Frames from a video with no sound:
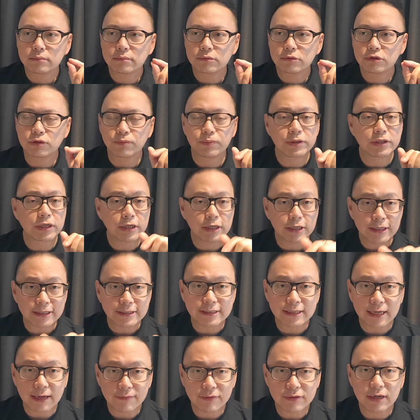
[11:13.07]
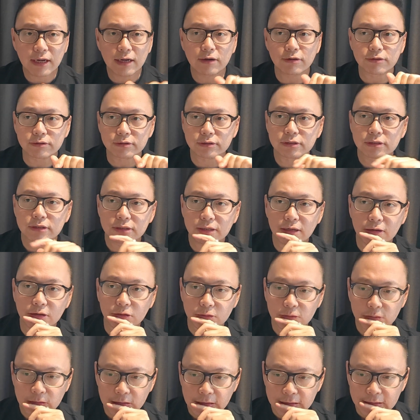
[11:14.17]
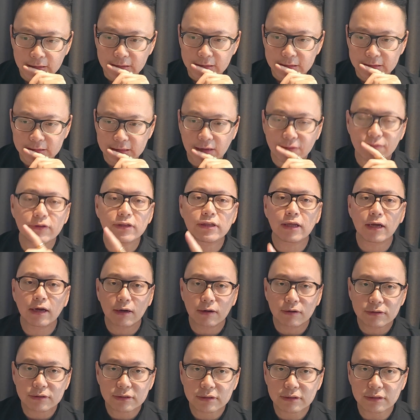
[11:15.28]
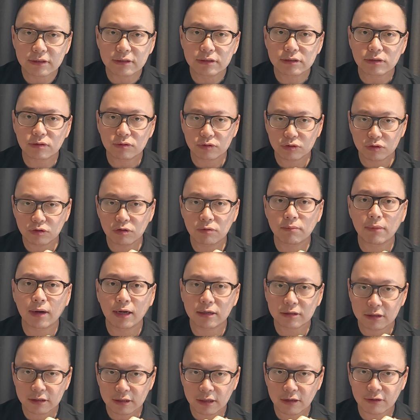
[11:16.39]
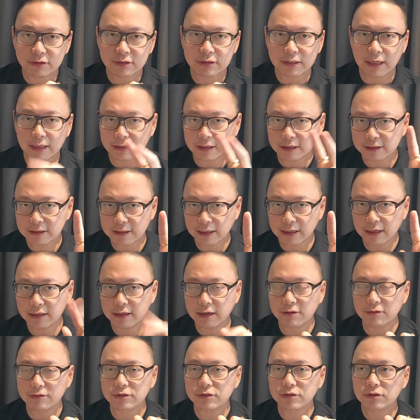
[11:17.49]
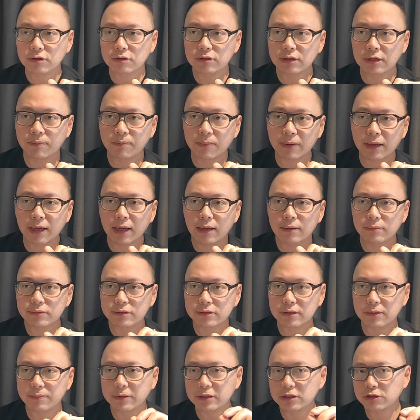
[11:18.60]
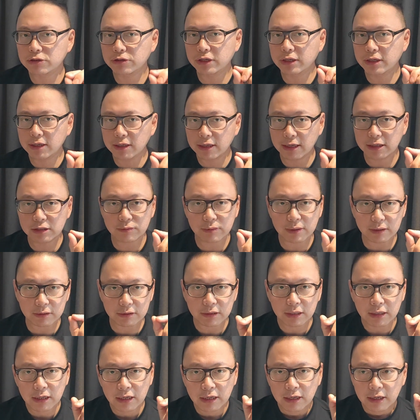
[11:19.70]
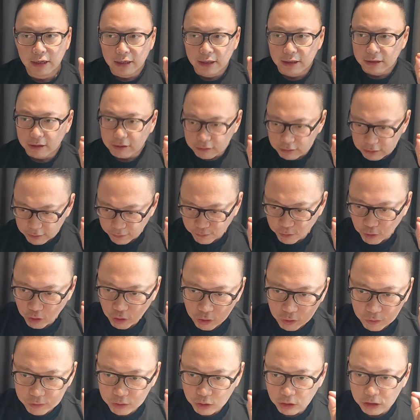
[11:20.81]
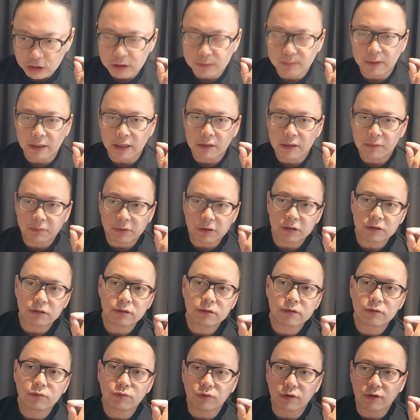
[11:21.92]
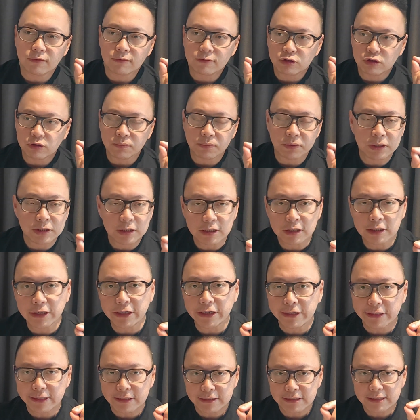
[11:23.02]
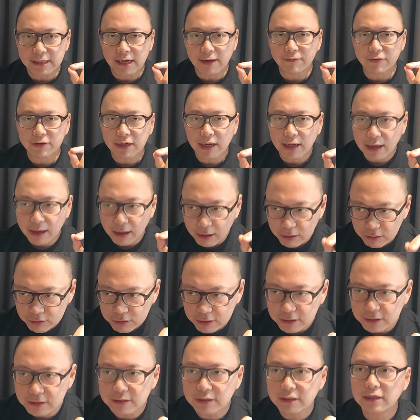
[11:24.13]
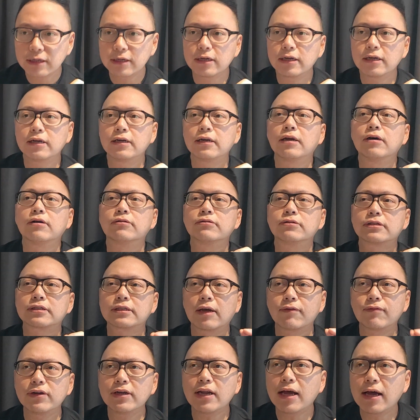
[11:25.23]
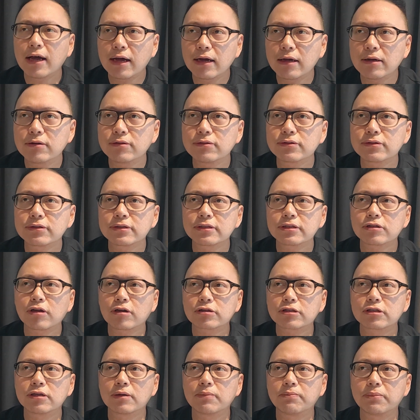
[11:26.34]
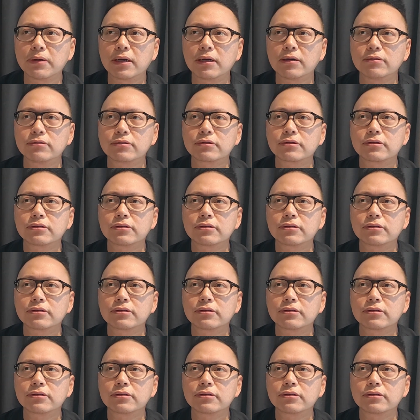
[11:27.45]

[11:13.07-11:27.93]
Jupiter in the seventh house. Now, seventh house is also a marker house like the second house, so it becomes a bit tricky as well. For those people with Jupiter in the seventh house, now seventh house talks about